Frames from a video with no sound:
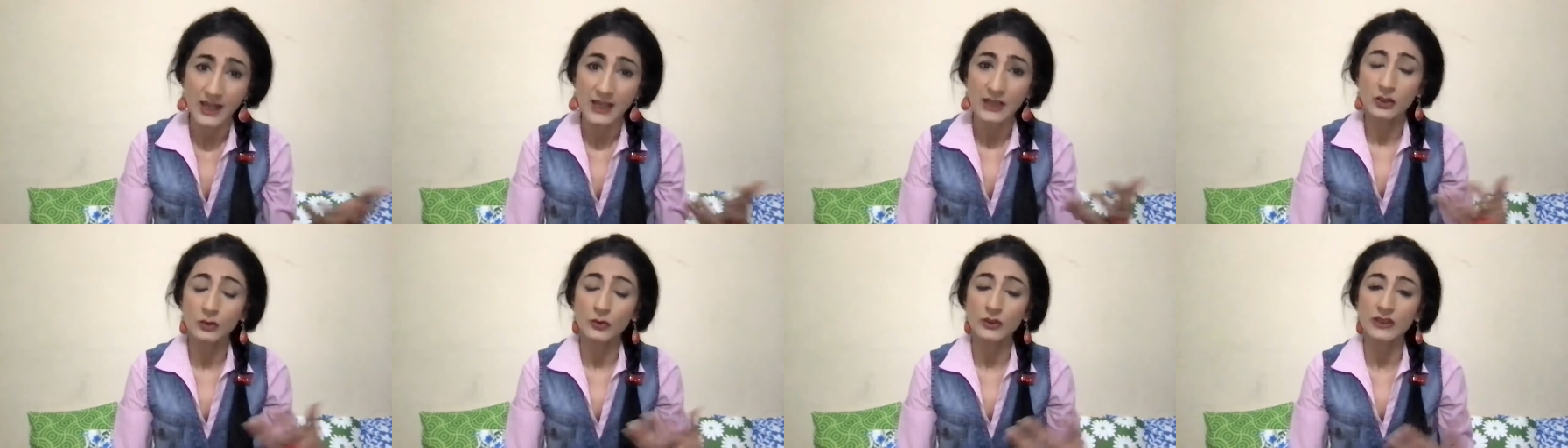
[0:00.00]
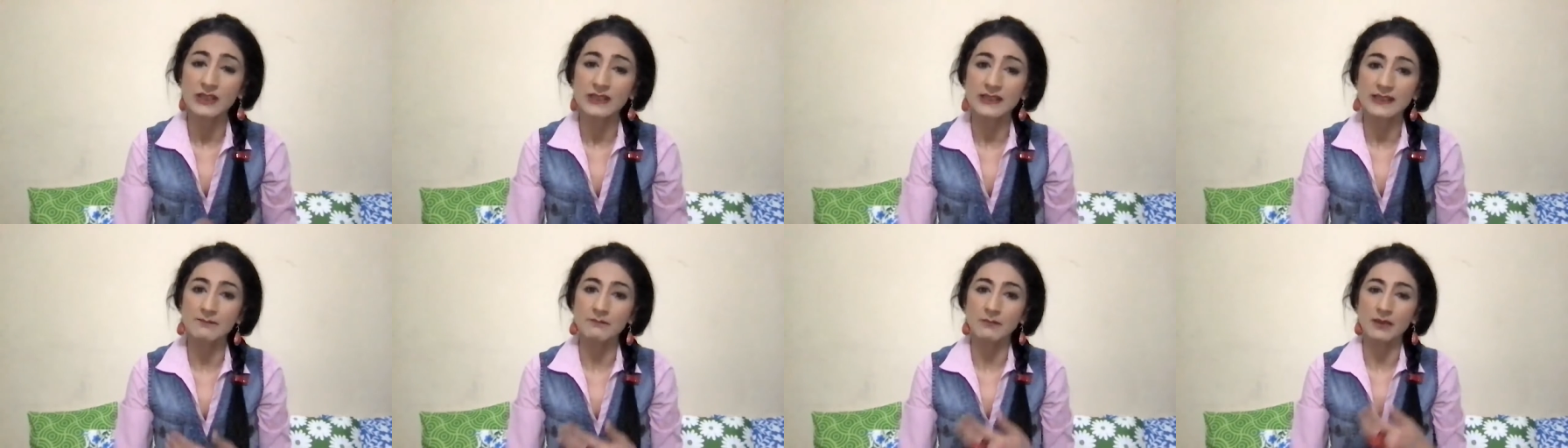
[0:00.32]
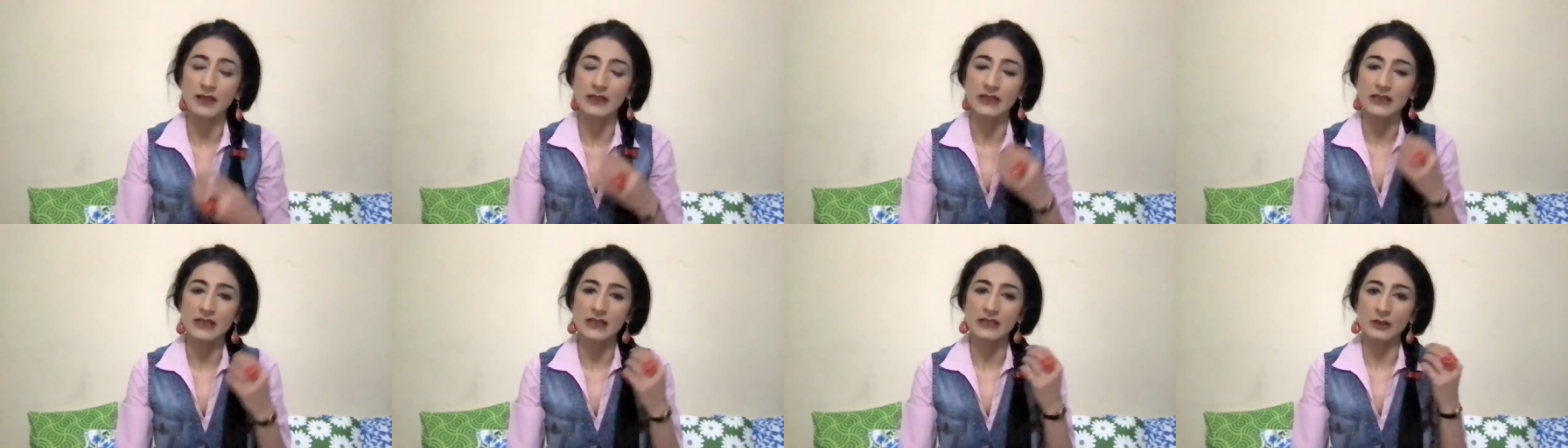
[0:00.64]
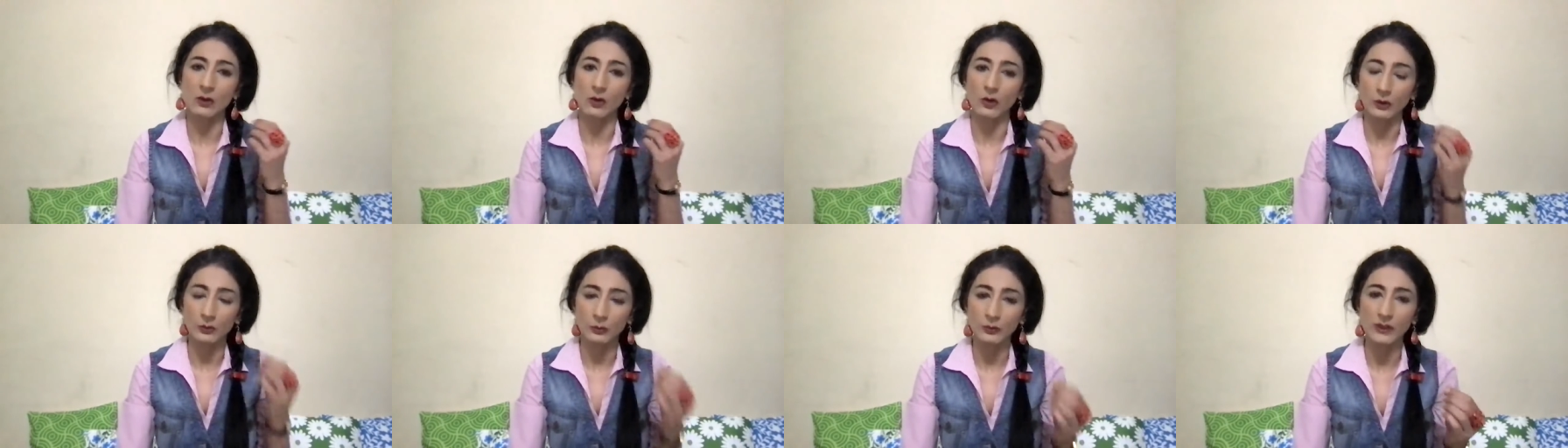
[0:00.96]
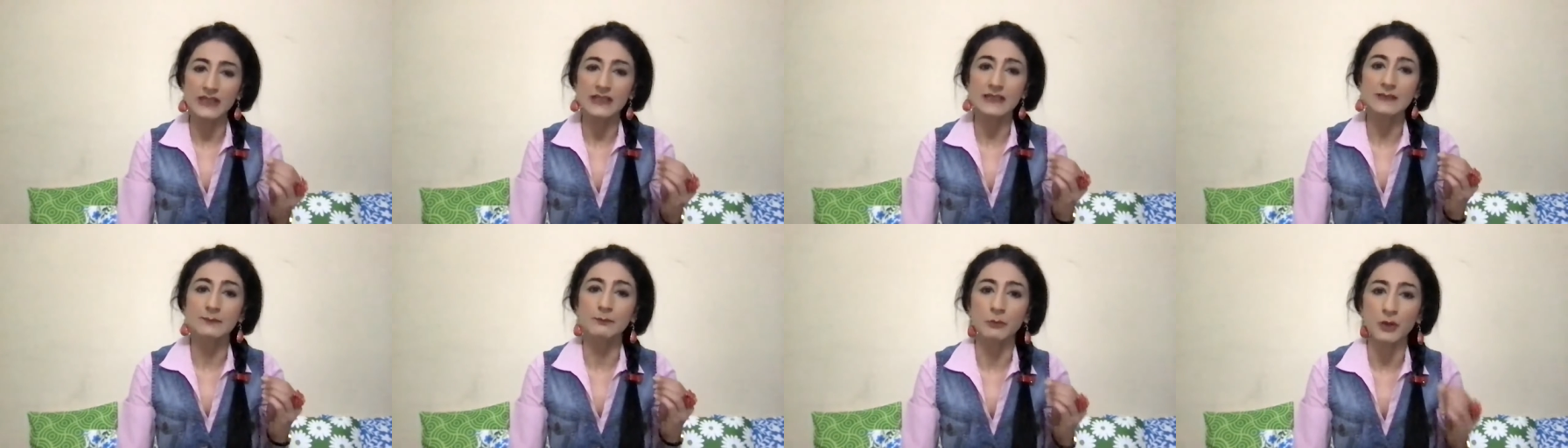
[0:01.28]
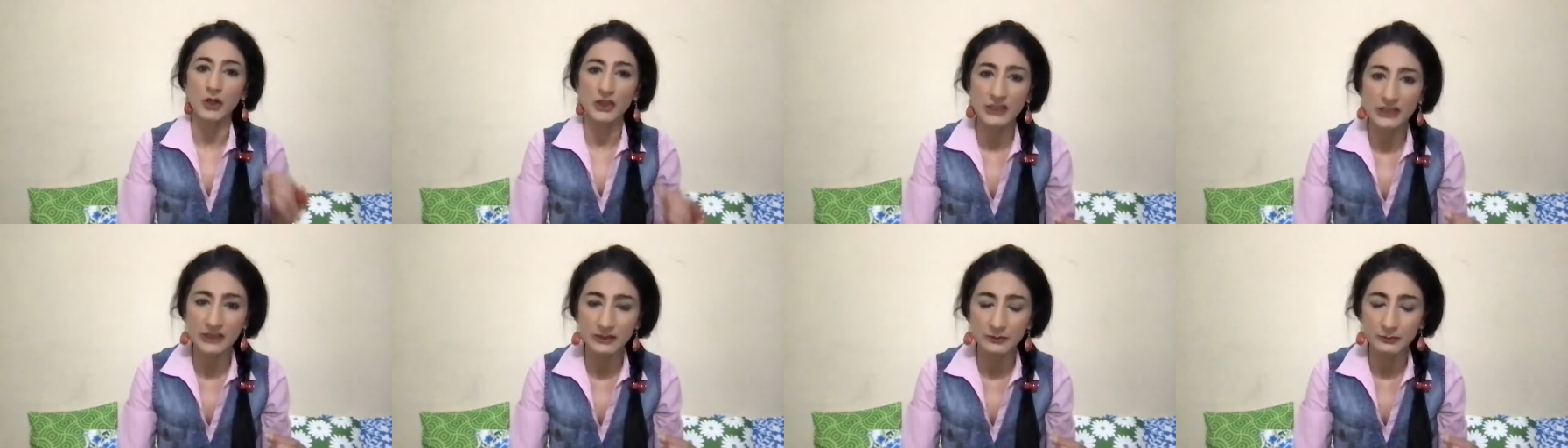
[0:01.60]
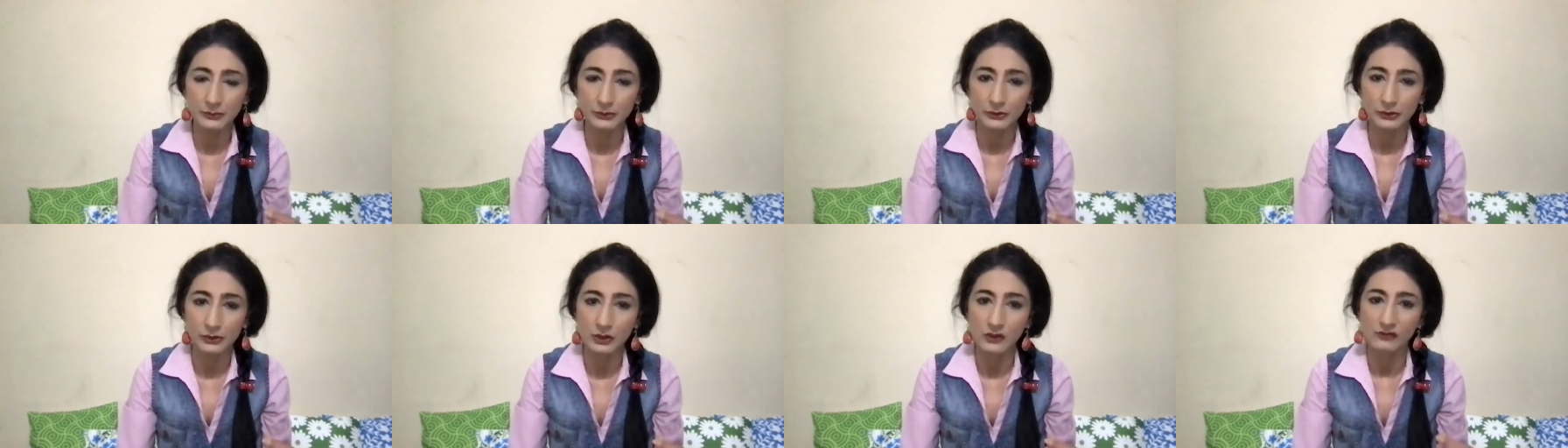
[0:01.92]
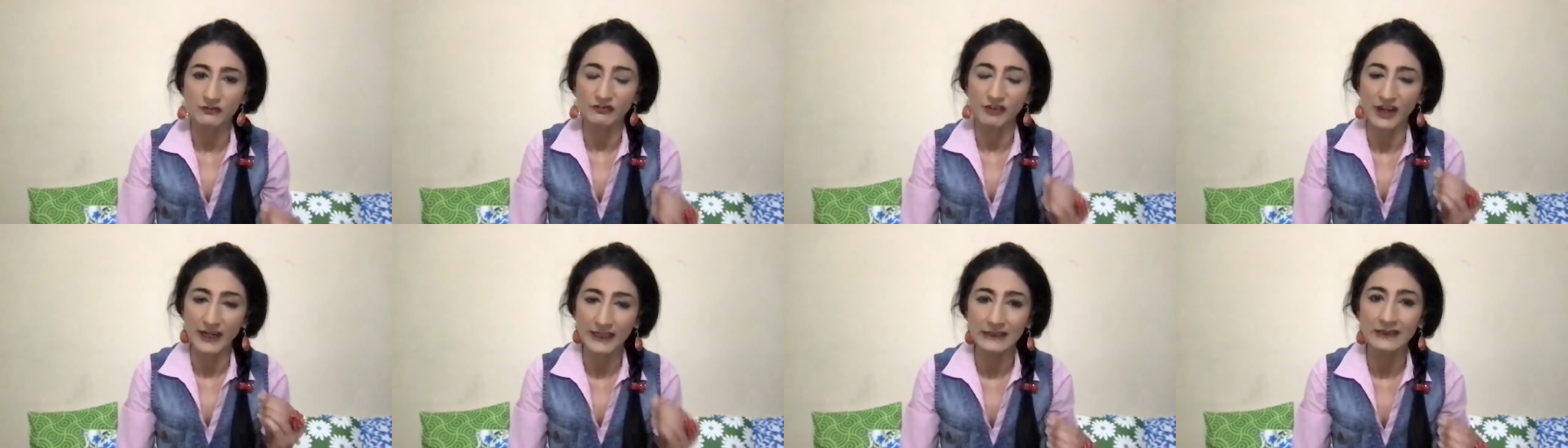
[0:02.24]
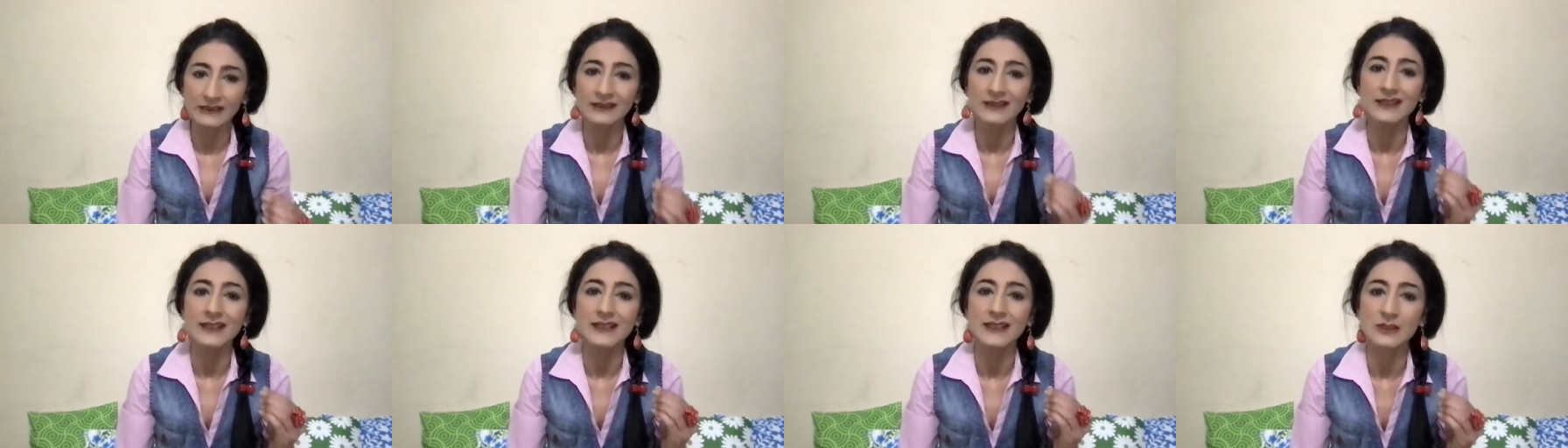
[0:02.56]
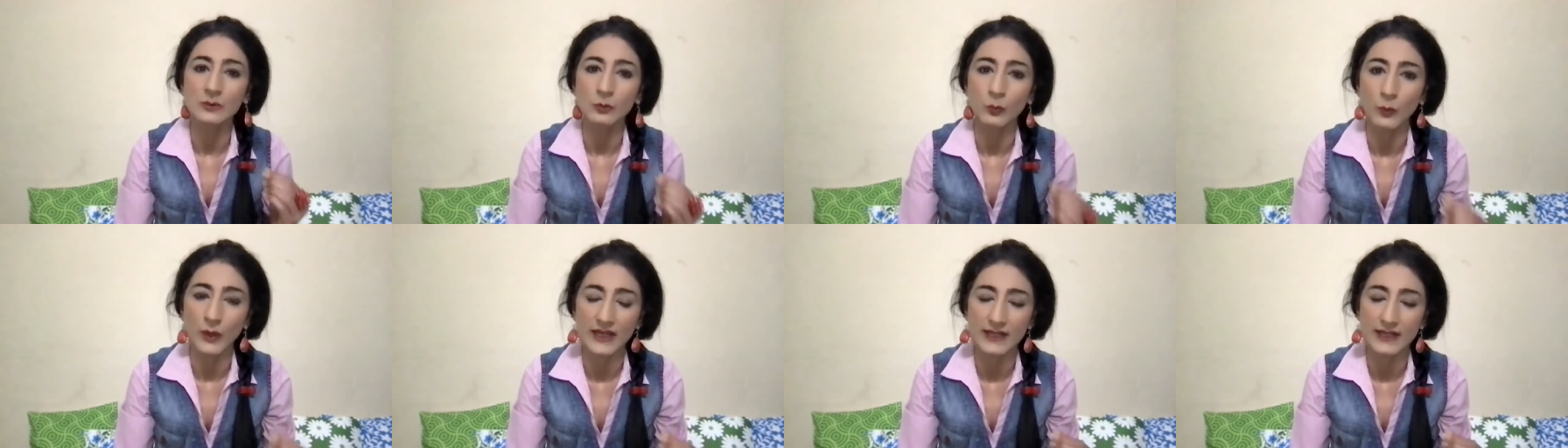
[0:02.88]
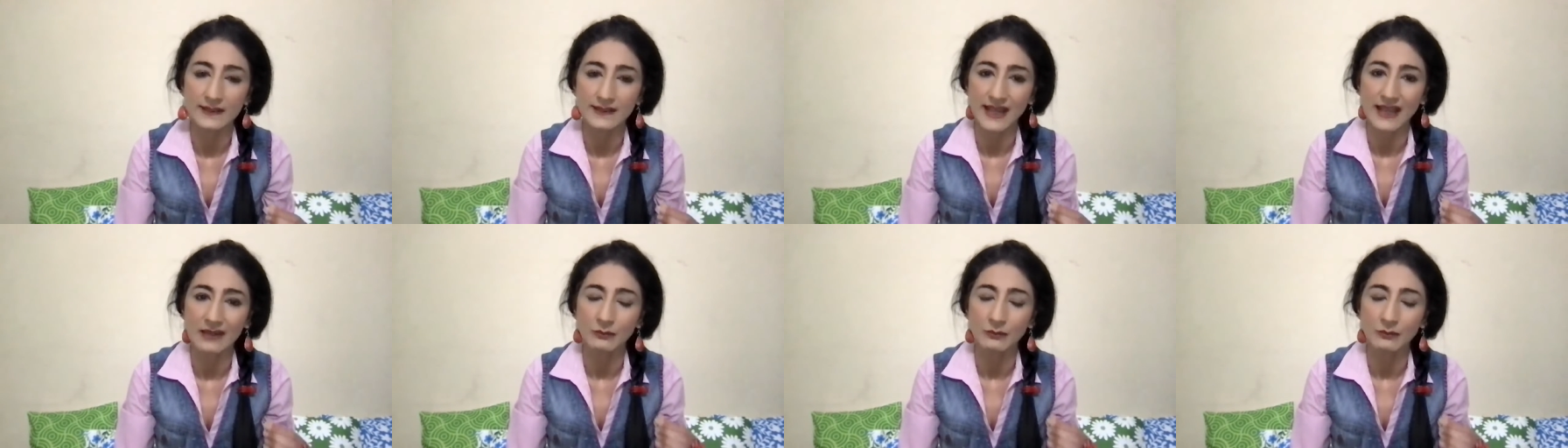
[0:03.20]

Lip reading: So it is always possible to find these ways,